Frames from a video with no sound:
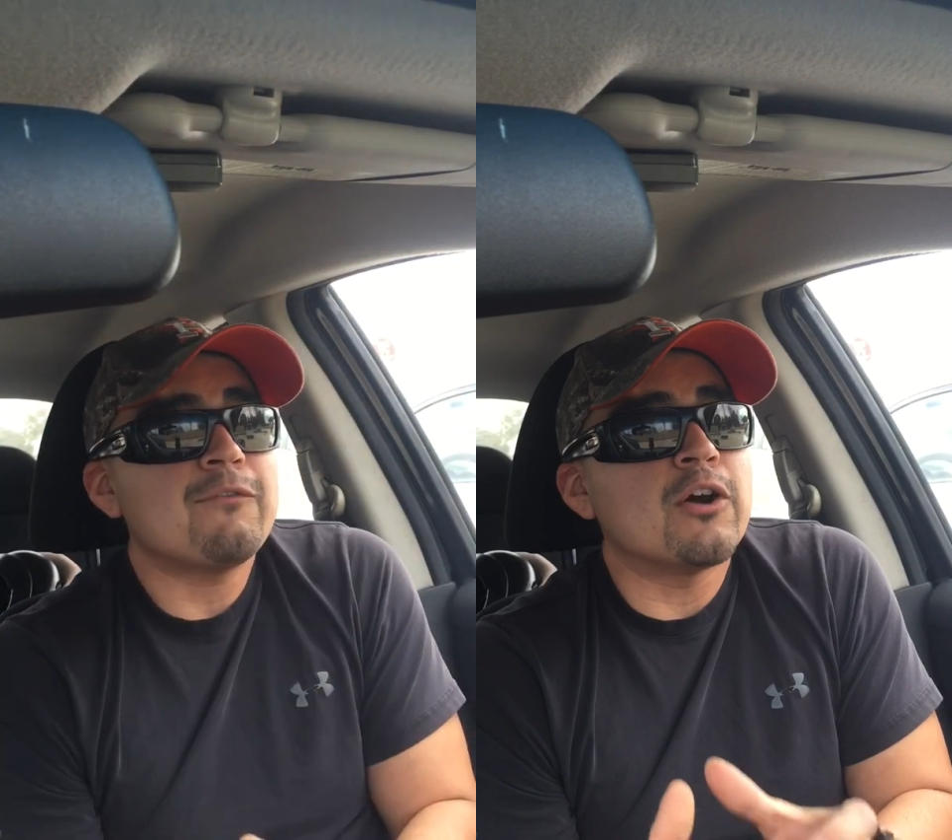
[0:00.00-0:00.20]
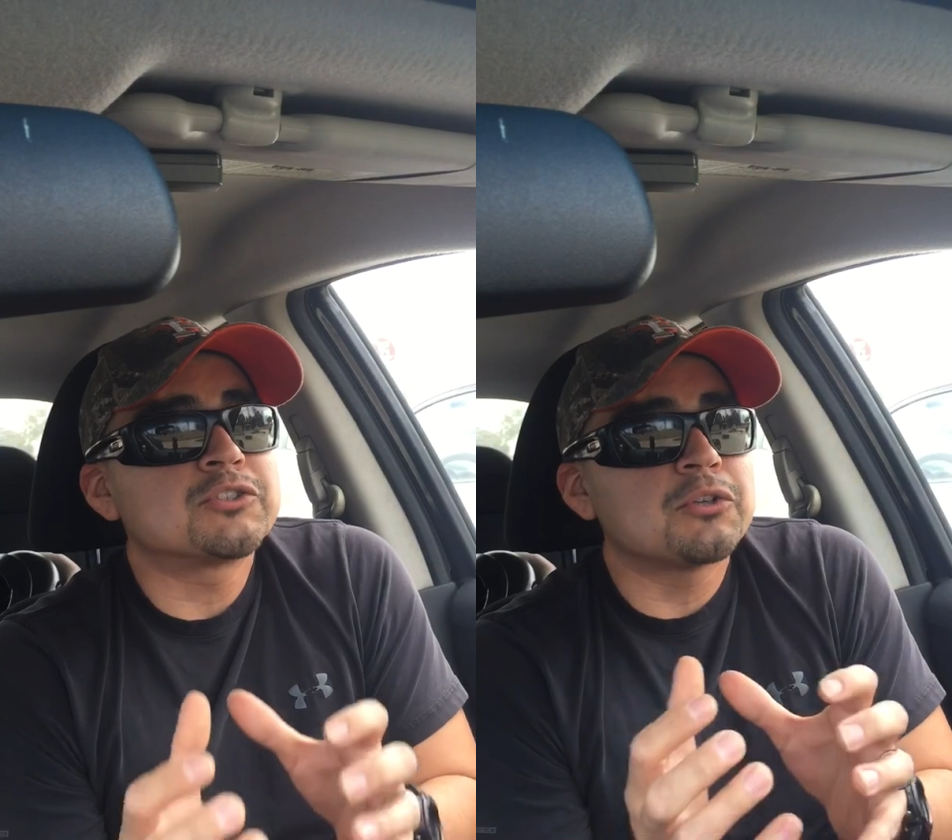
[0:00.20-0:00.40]

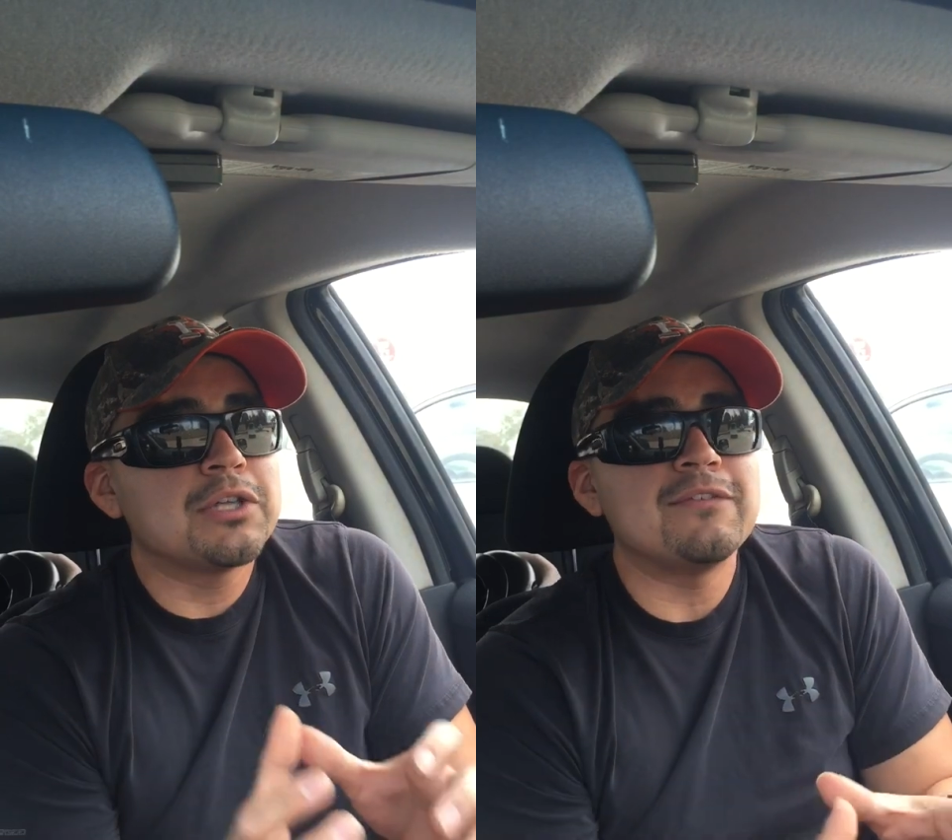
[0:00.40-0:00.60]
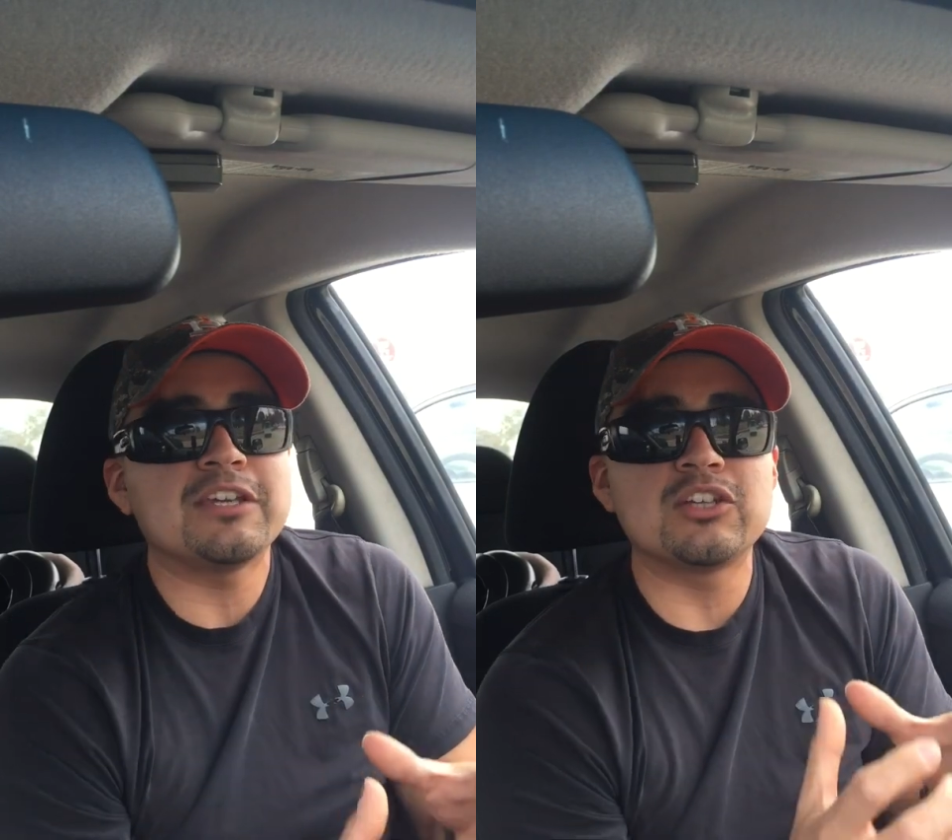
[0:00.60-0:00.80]
of us are
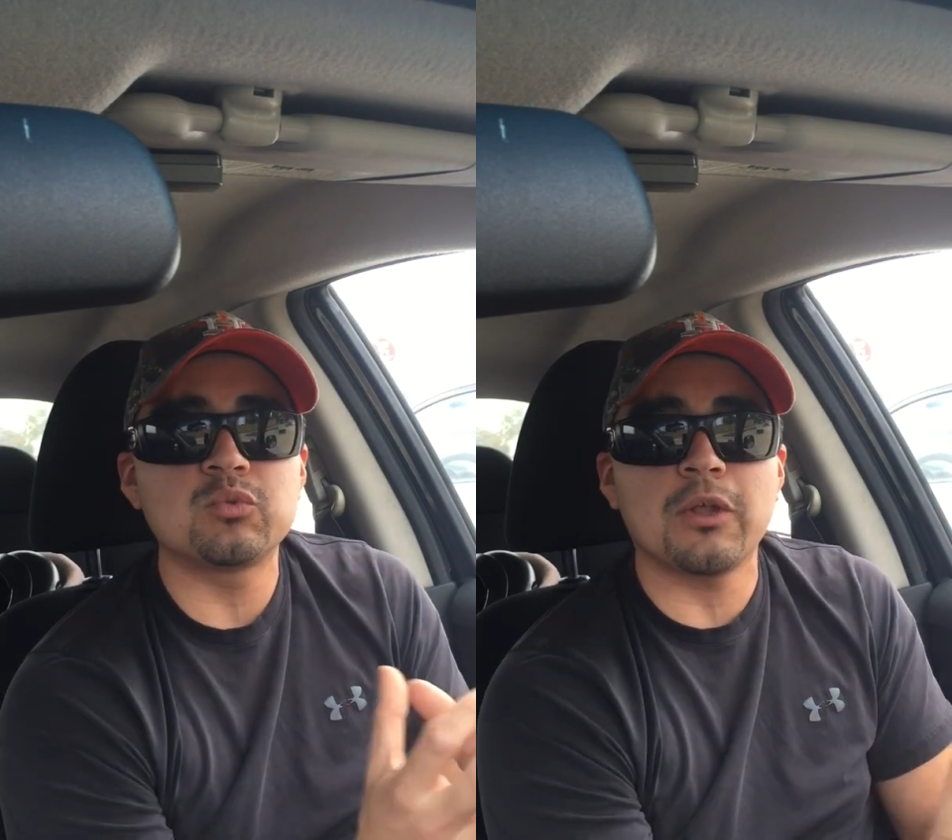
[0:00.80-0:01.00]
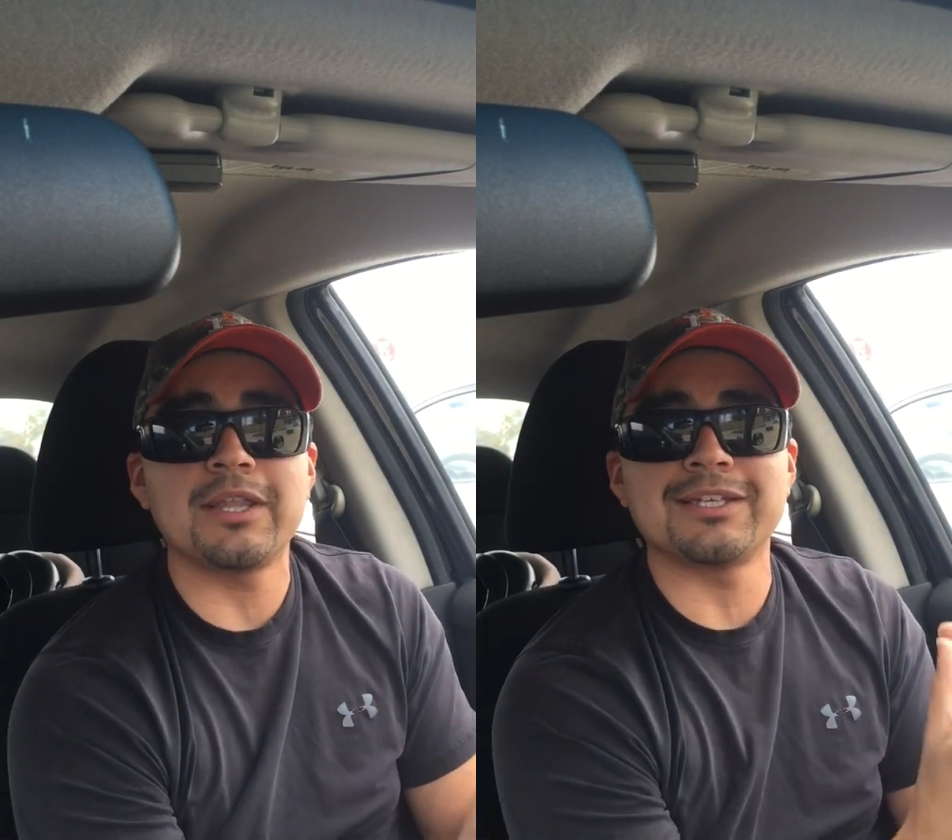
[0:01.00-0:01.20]
living and
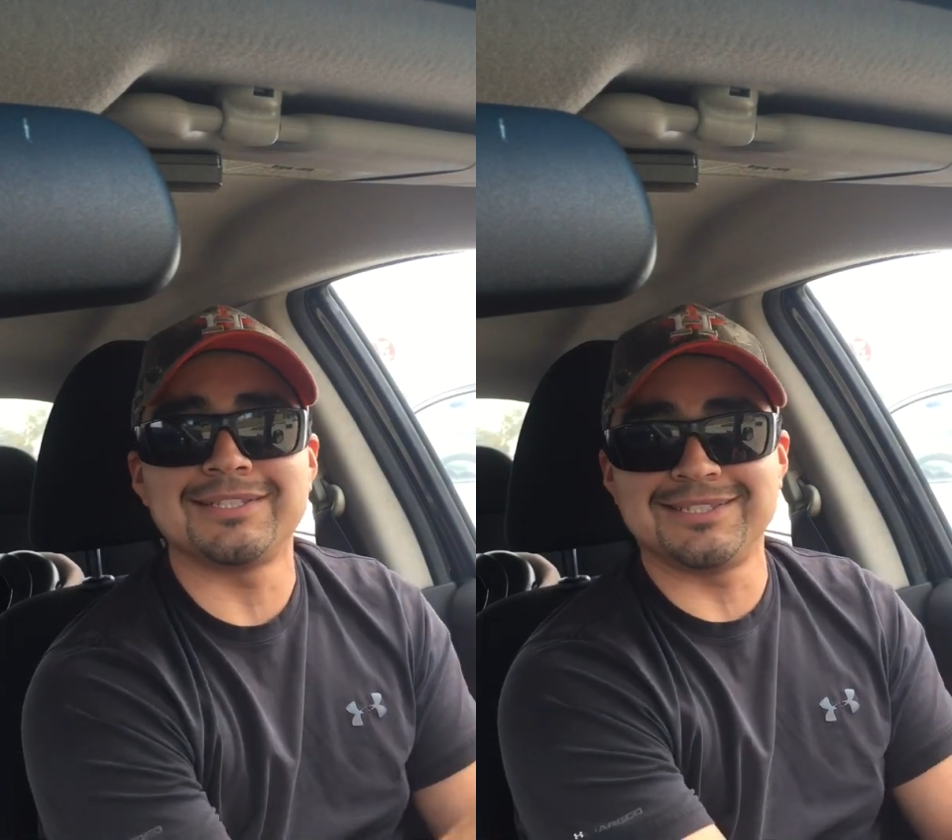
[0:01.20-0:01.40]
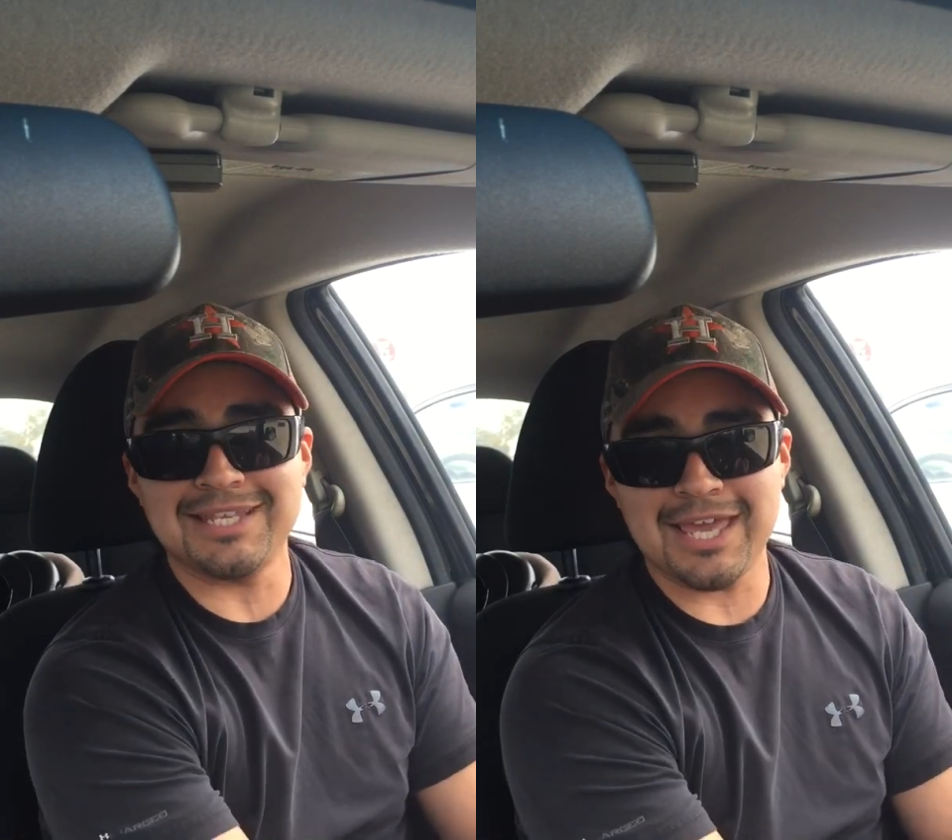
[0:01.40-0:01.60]
dwelling in
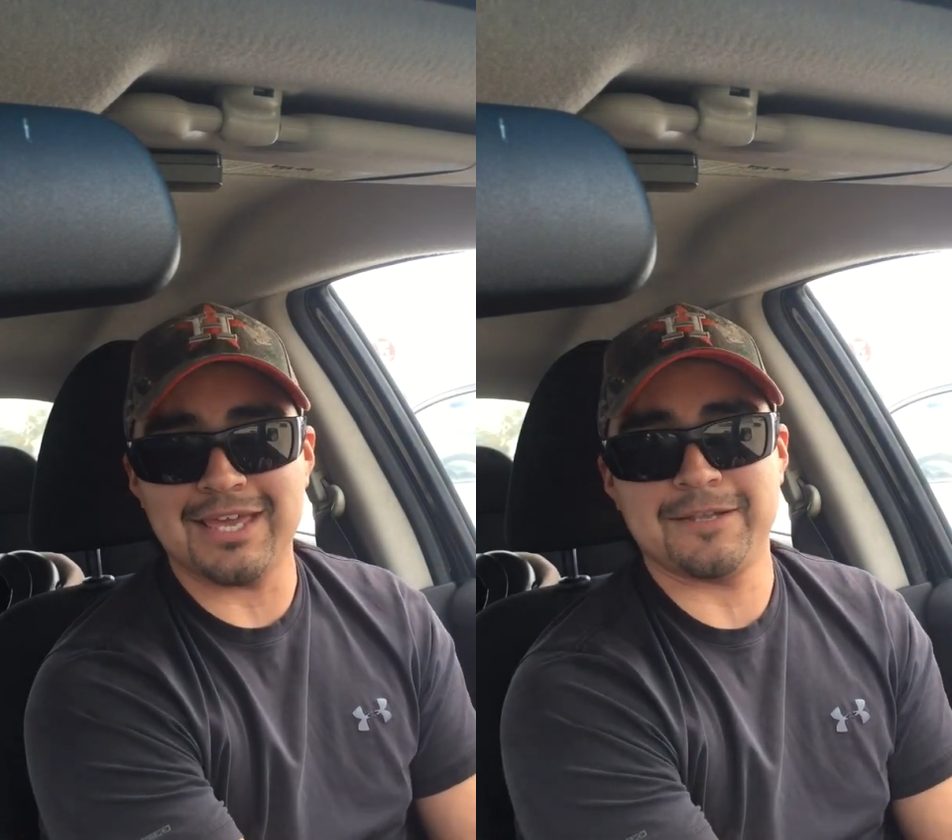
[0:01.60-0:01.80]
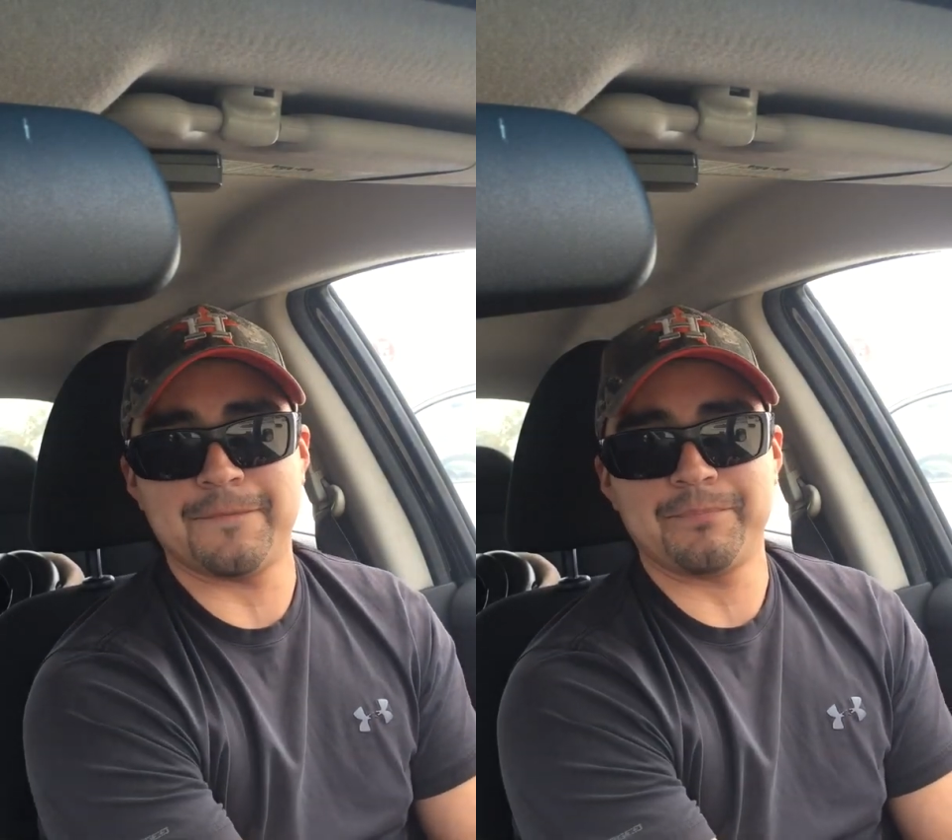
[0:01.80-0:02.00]

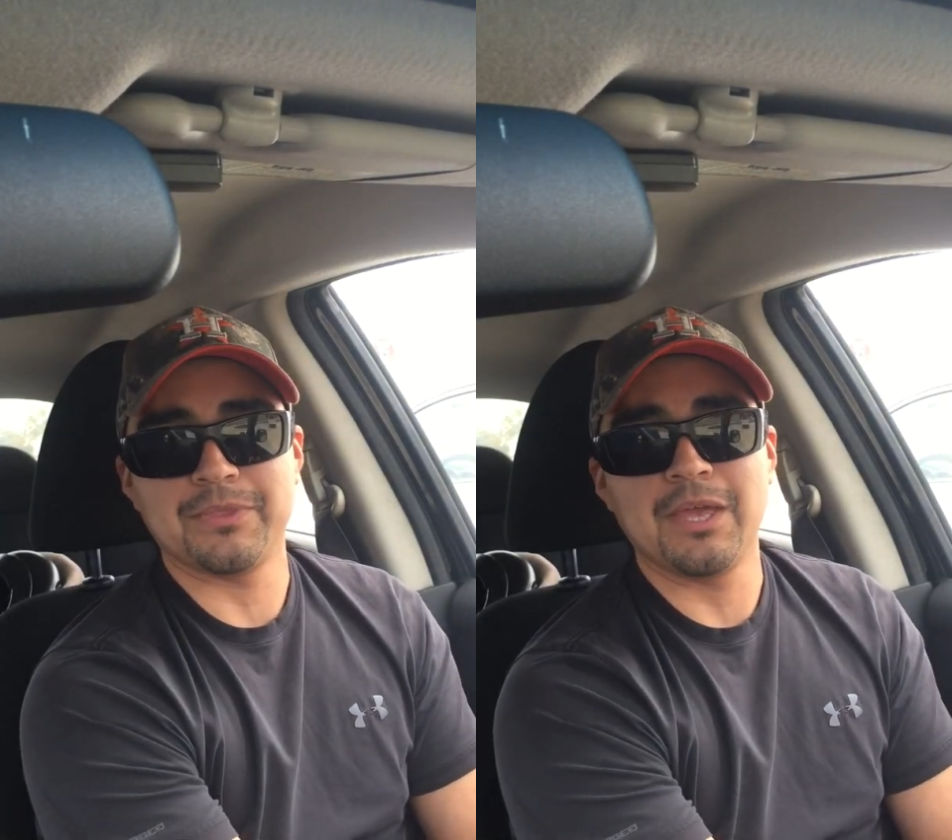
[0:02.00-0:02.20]
sin